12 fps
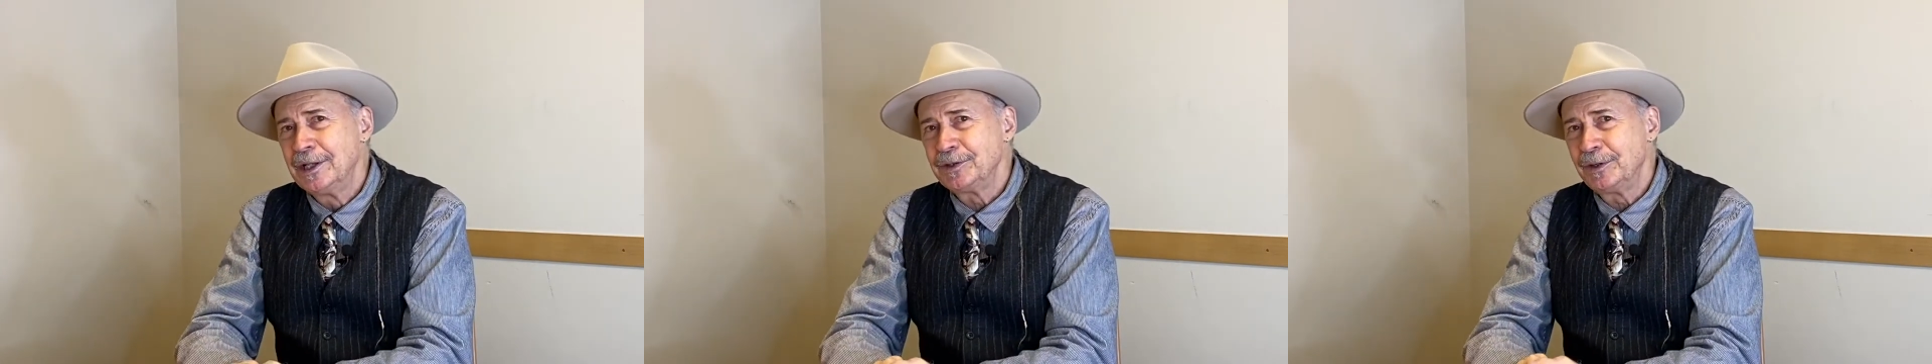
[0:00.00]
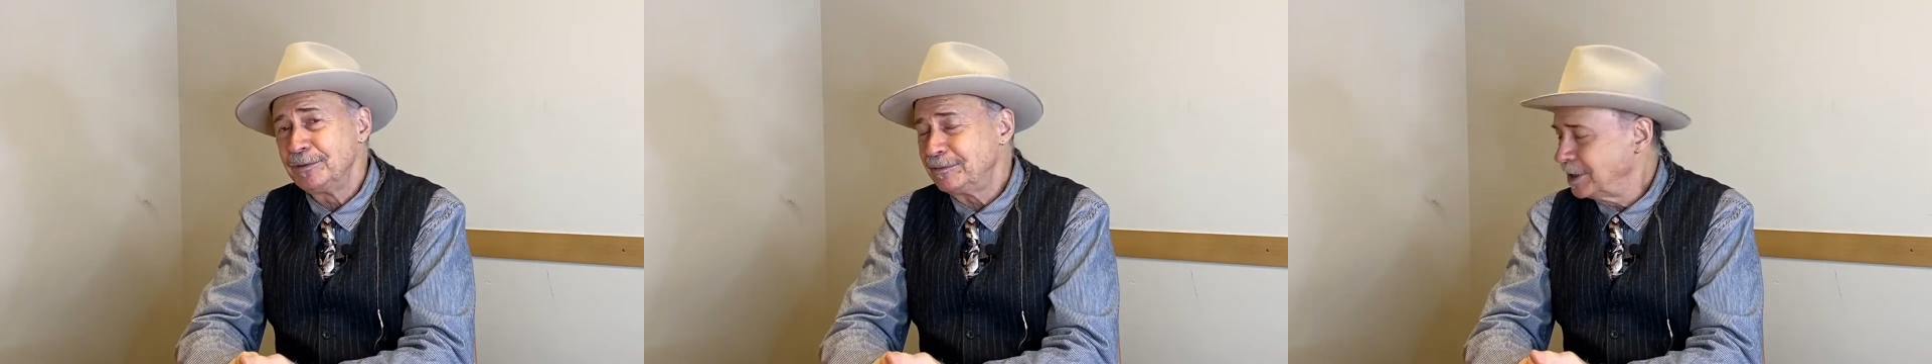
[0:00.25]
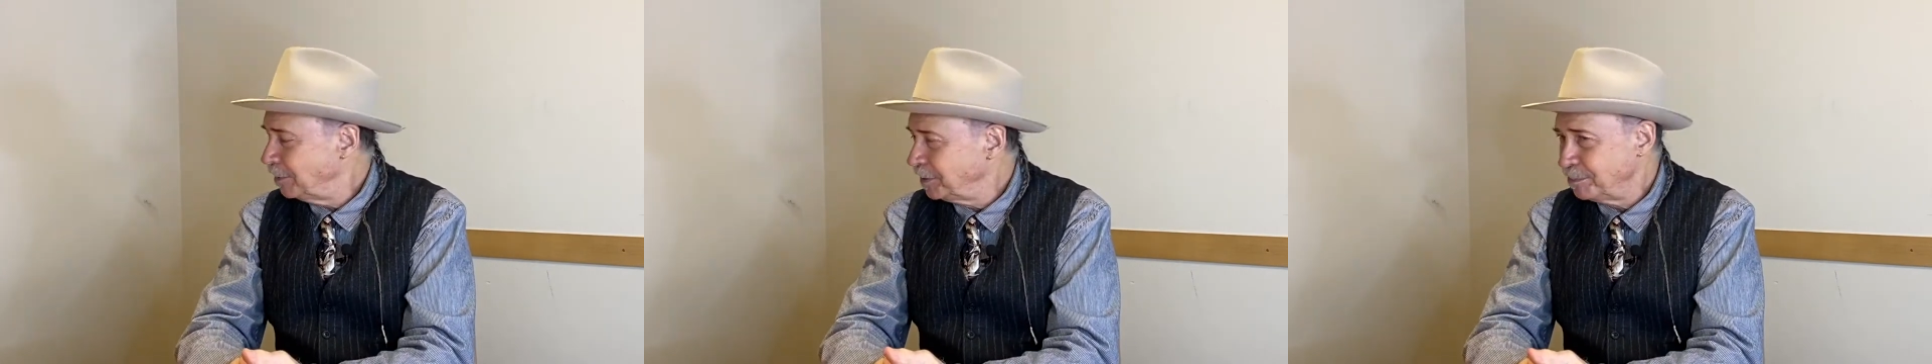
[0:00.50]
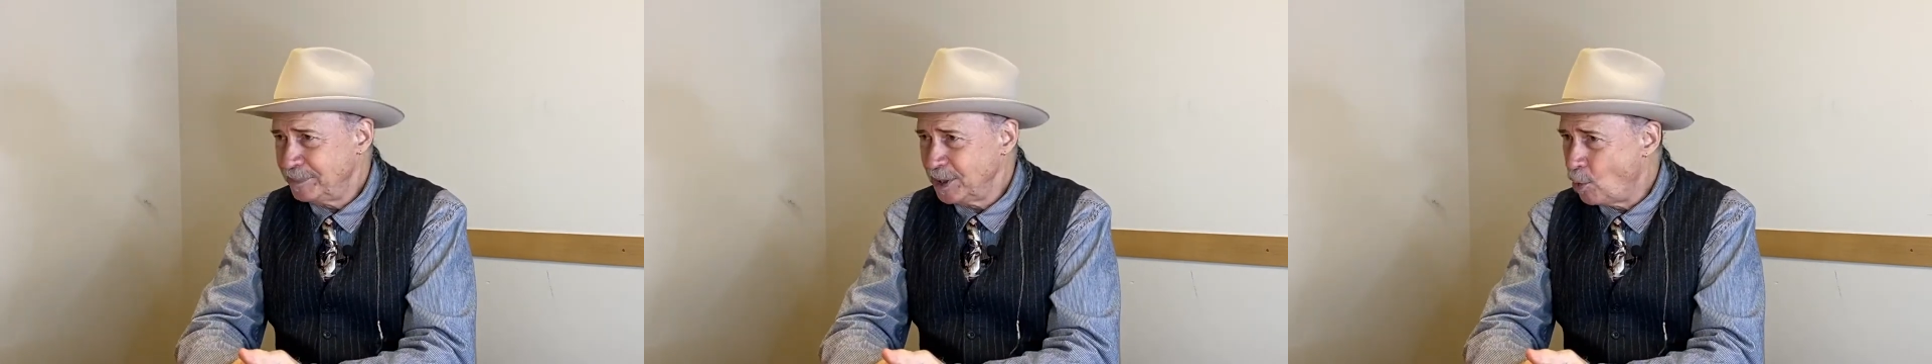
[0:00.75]
So a couple
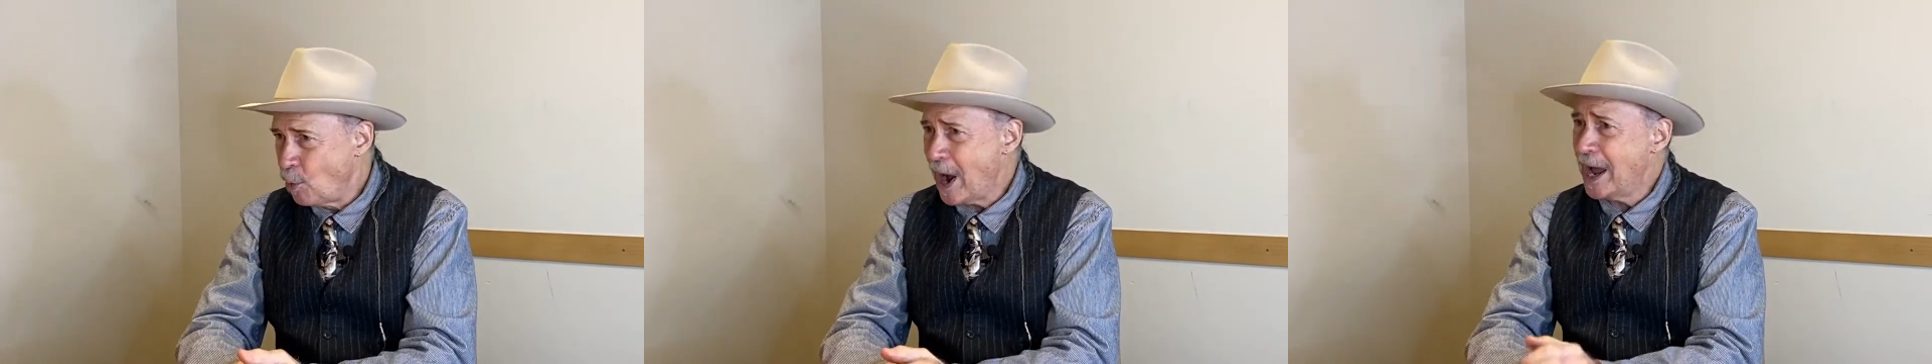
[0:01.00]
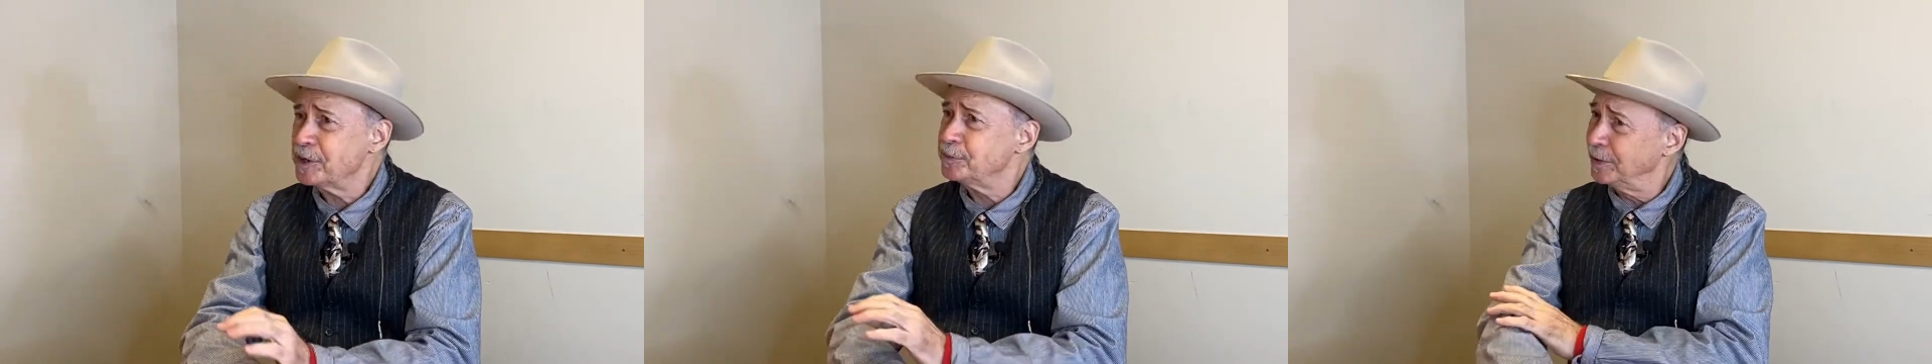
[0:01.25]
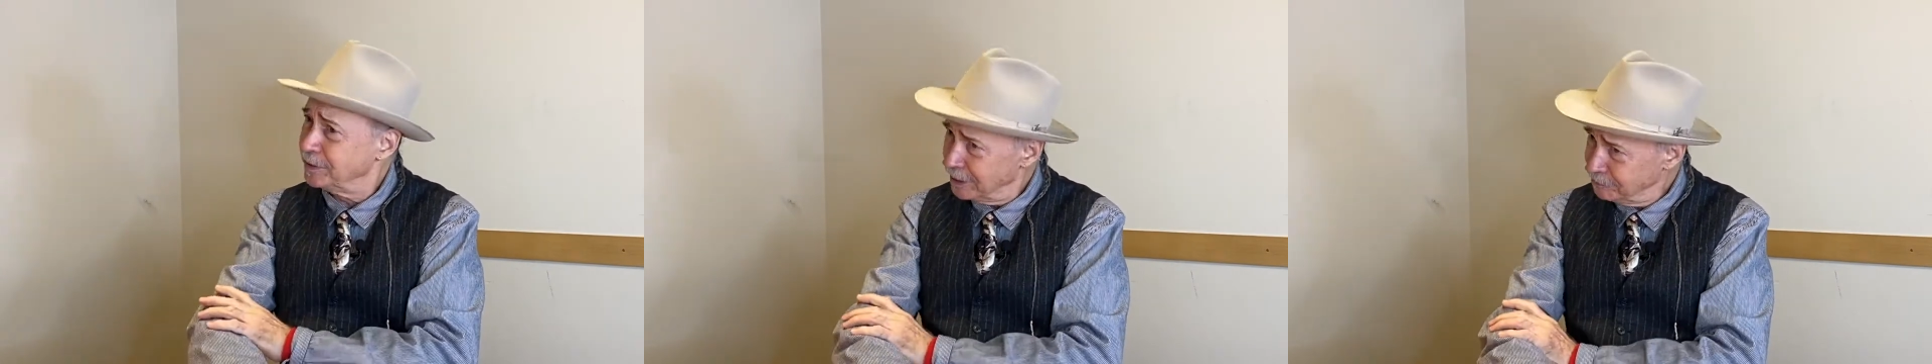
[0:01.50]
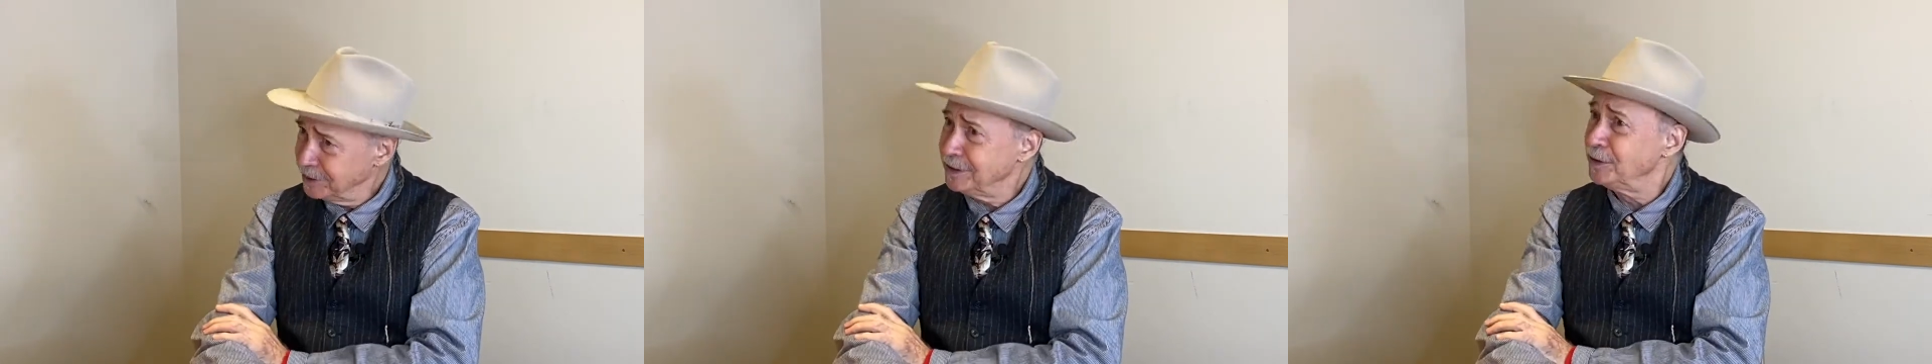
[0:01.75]
of big whacks, but definitely,